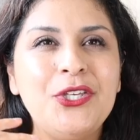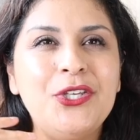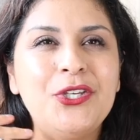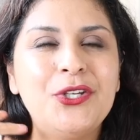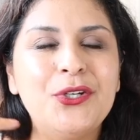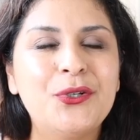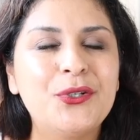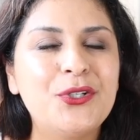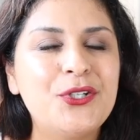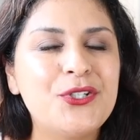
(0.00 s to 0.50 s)

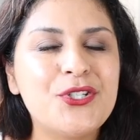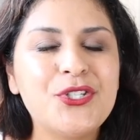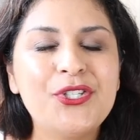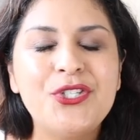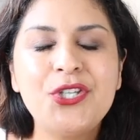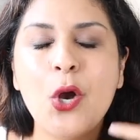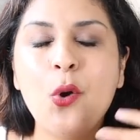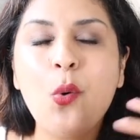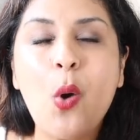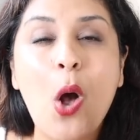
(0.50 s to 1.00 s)
you're
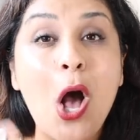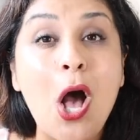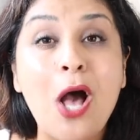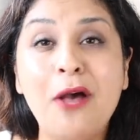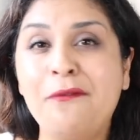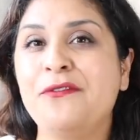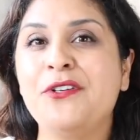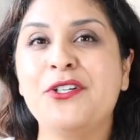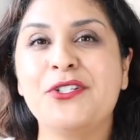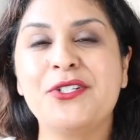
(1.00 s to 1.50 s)
so
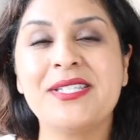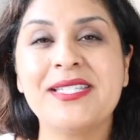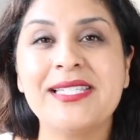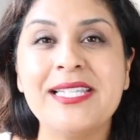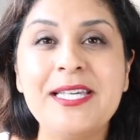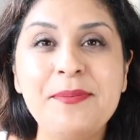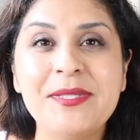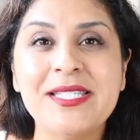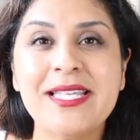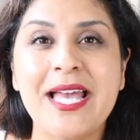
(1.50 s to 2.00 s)
off your
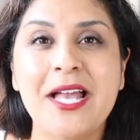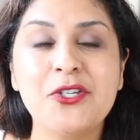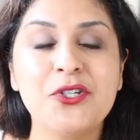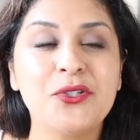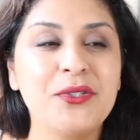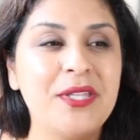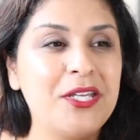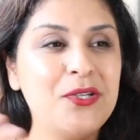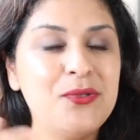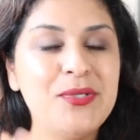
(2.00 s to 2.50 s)
sleep
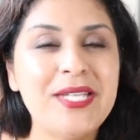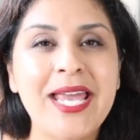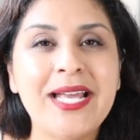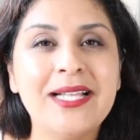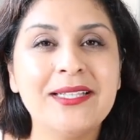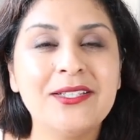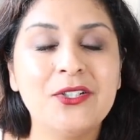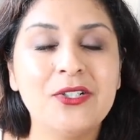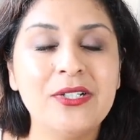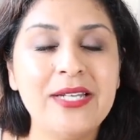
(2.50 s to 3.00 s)
schedule that you take
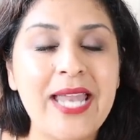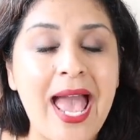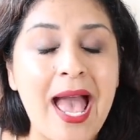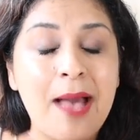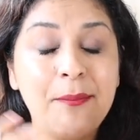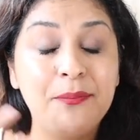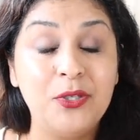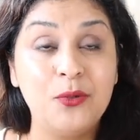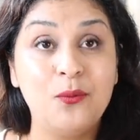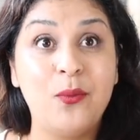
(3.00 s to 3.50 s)
a little
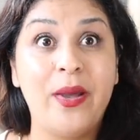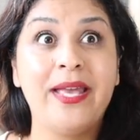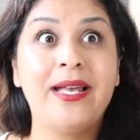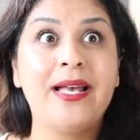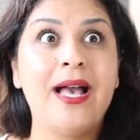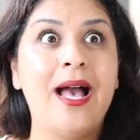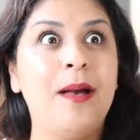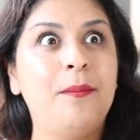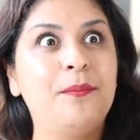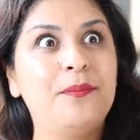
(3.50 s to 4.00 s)
nap, you wake
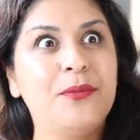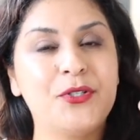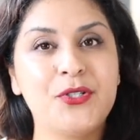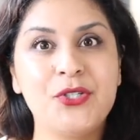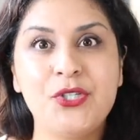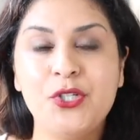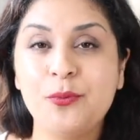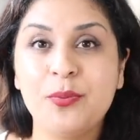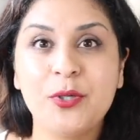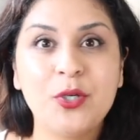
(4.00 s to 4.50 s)
up, you're
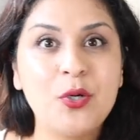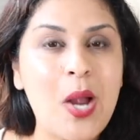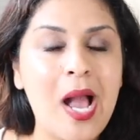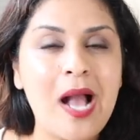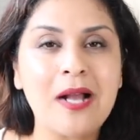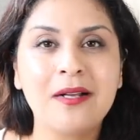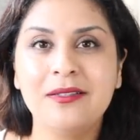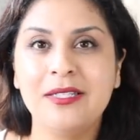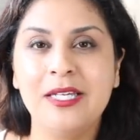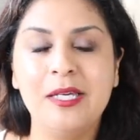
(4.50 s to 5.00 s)
super
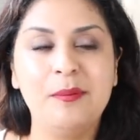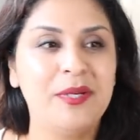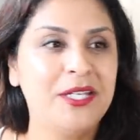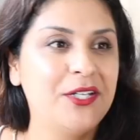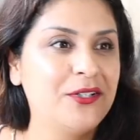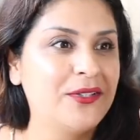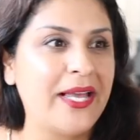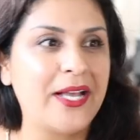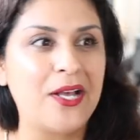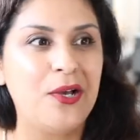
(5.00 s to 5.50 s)
groggly, but
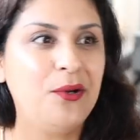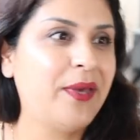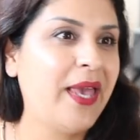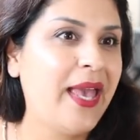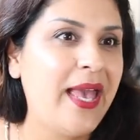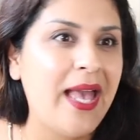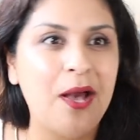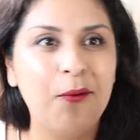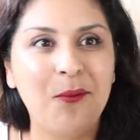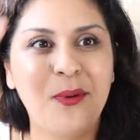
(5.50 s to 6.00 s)
you're like,
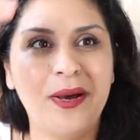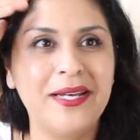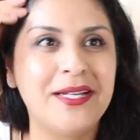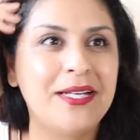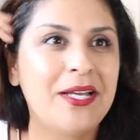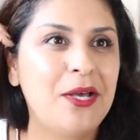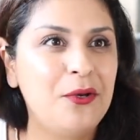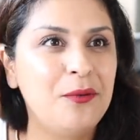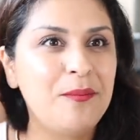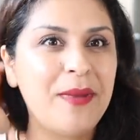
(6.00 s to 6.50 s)
okay, I want to
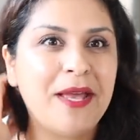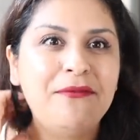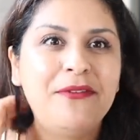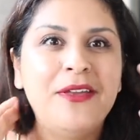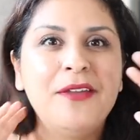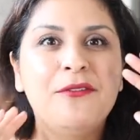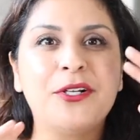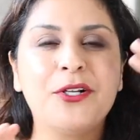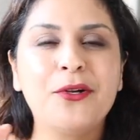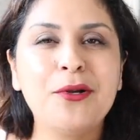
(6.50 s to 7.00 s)
go to my
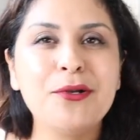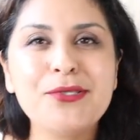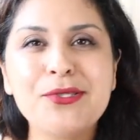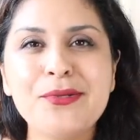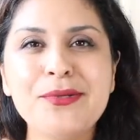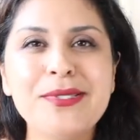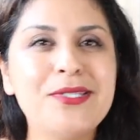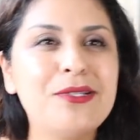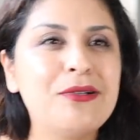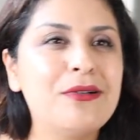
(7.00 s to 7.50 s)
favorite
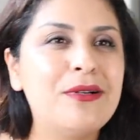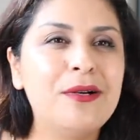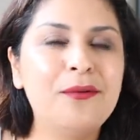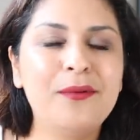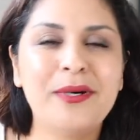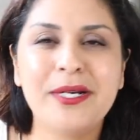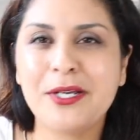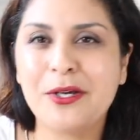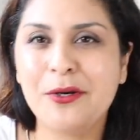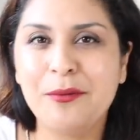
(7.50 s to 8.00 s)
grocery store, I
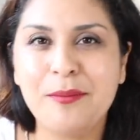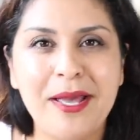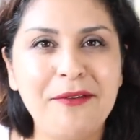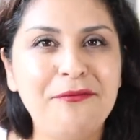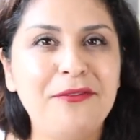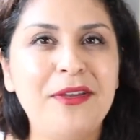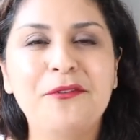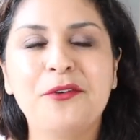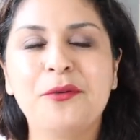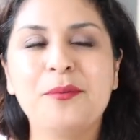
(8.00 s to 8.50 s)
want to go to my
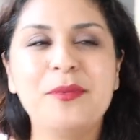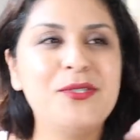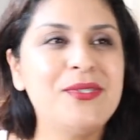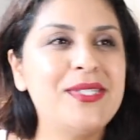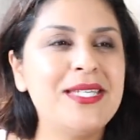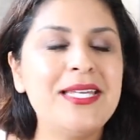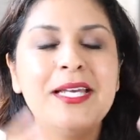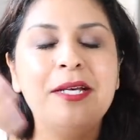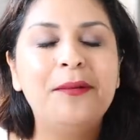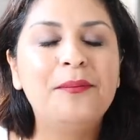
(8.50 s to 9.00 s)
favorite
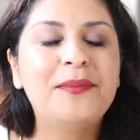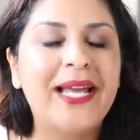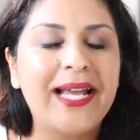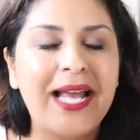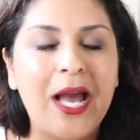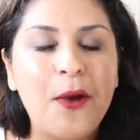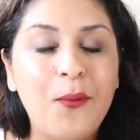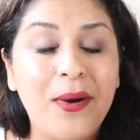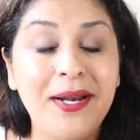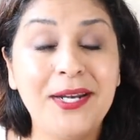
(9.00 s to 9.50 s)
museum, like
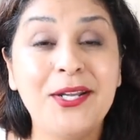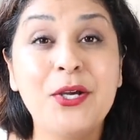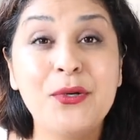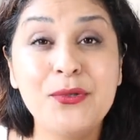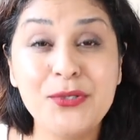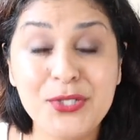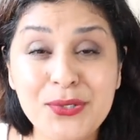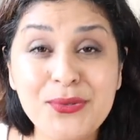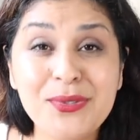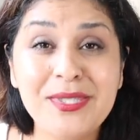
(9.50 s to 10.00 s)
I want to go
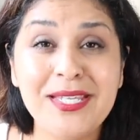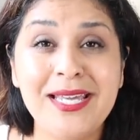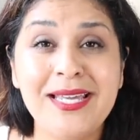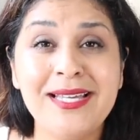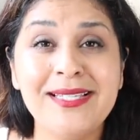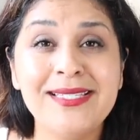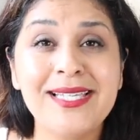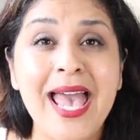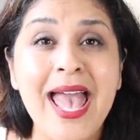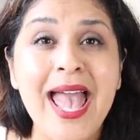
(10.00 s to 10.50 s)
do
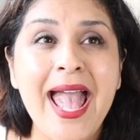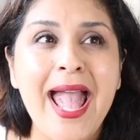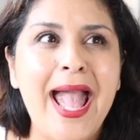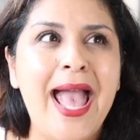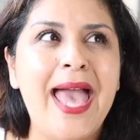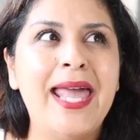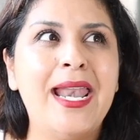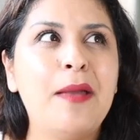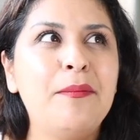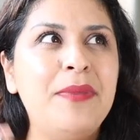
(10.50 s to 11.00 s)
things,
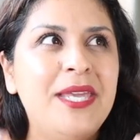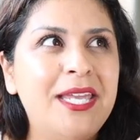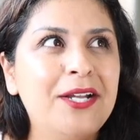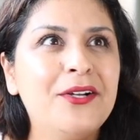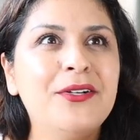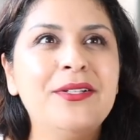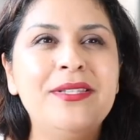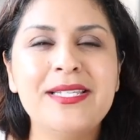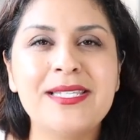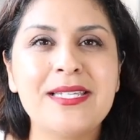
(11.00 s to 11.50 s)
and I'm
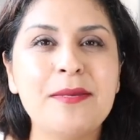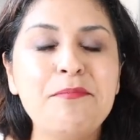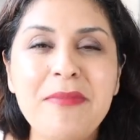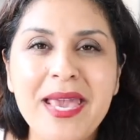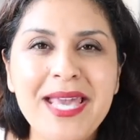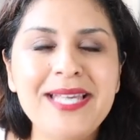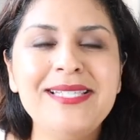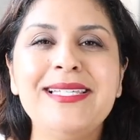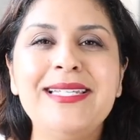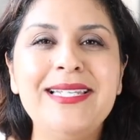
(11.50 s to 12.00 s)
here in this
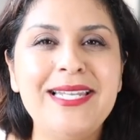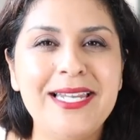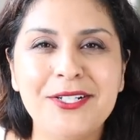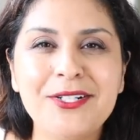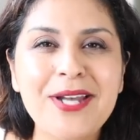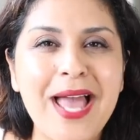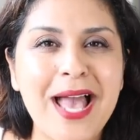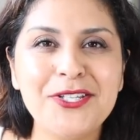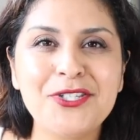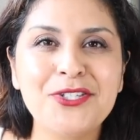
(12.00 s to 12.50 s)
amazing
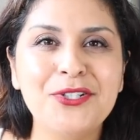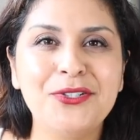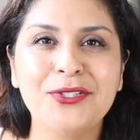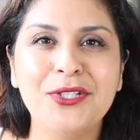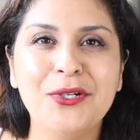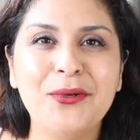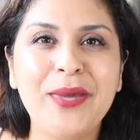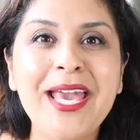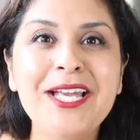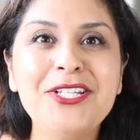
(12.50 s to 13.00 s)
international
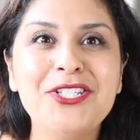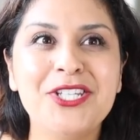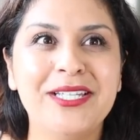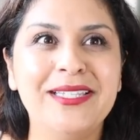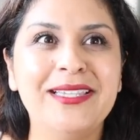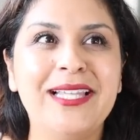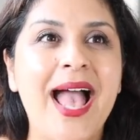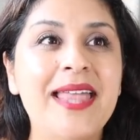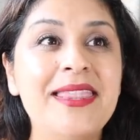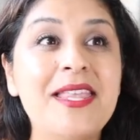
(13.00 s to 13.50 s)

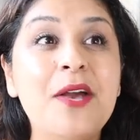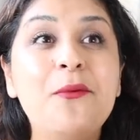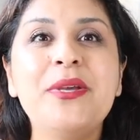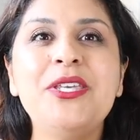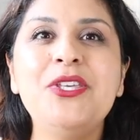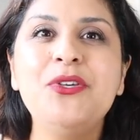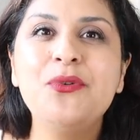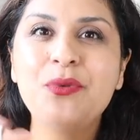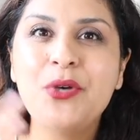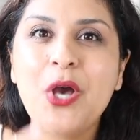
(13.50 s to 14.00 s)
location. And then
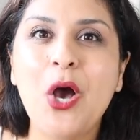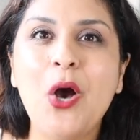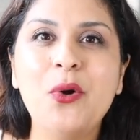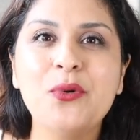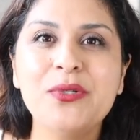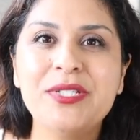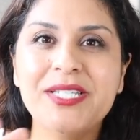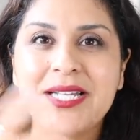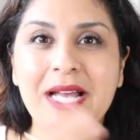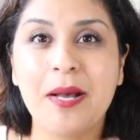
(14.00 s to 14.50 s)
when you
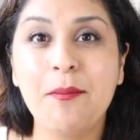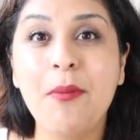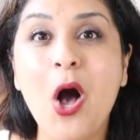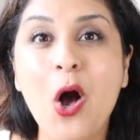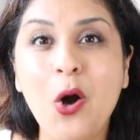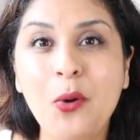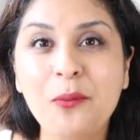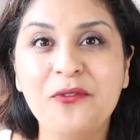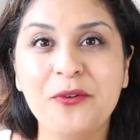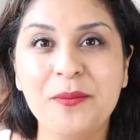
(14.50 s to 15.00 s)
go to come
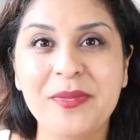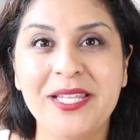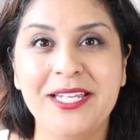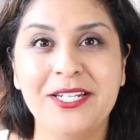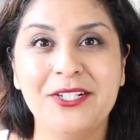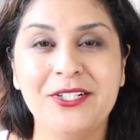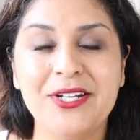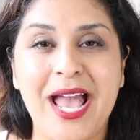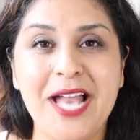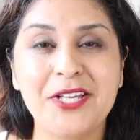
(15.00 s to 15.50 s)
home from the
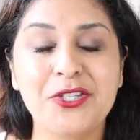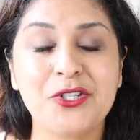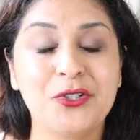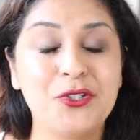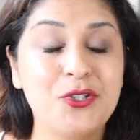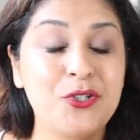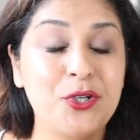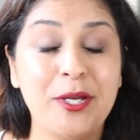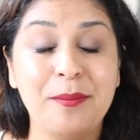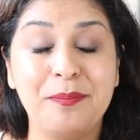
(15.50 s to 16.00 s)
international
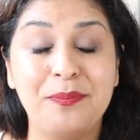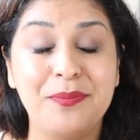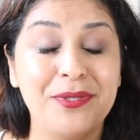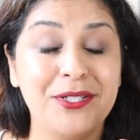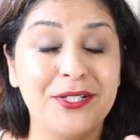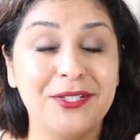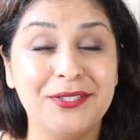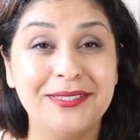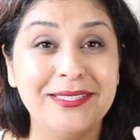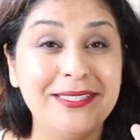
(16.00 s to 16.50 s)
trip,
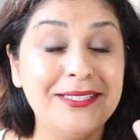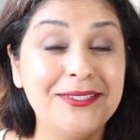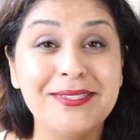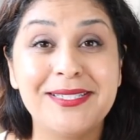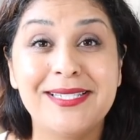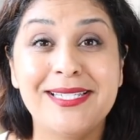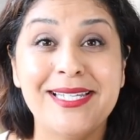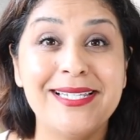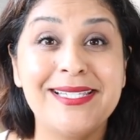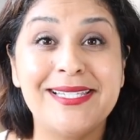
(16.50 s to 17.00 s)
you're a
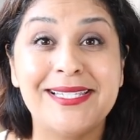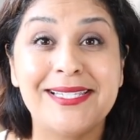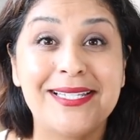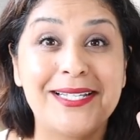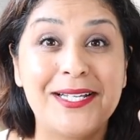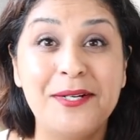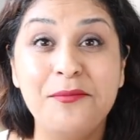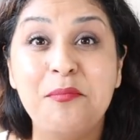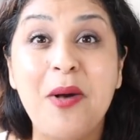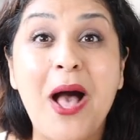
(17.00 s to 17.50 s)
little
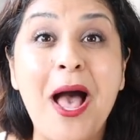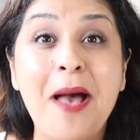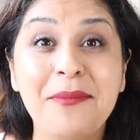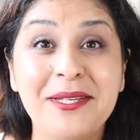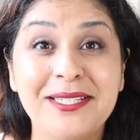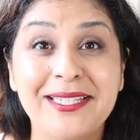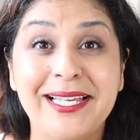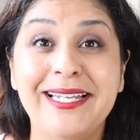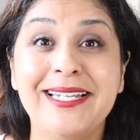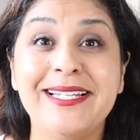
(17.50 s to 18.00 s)

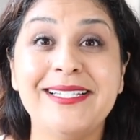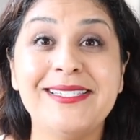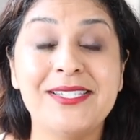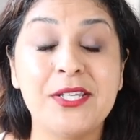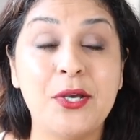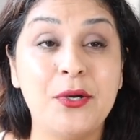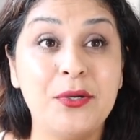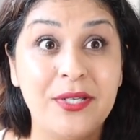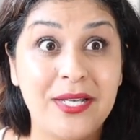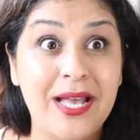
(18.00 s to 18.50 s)
discombobulated,
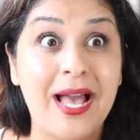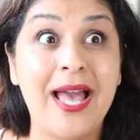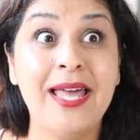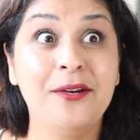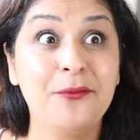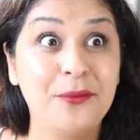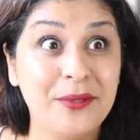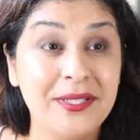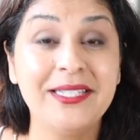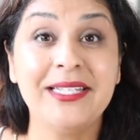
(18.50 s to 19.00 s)
so you kind
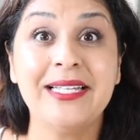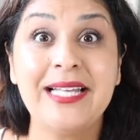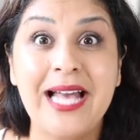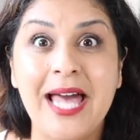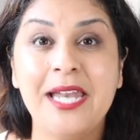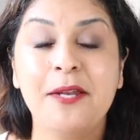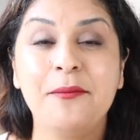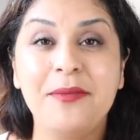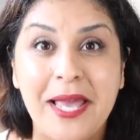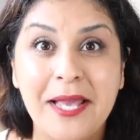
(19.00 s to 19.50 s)
of really
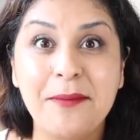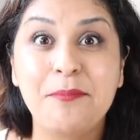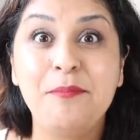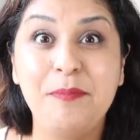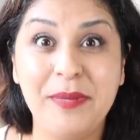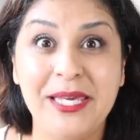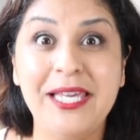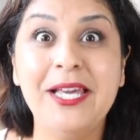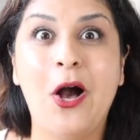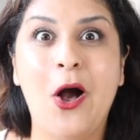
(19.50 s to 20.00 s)
got to like
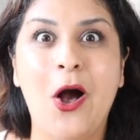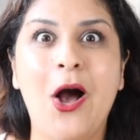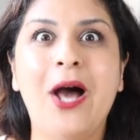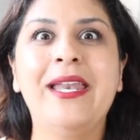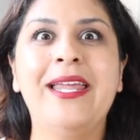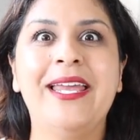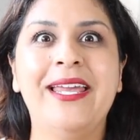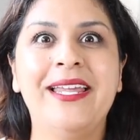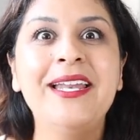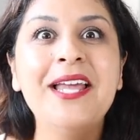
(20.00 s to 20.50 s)
be
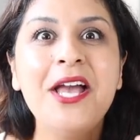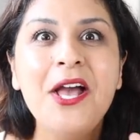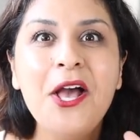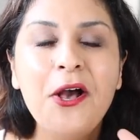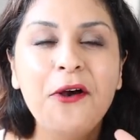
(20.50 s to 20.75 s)
on it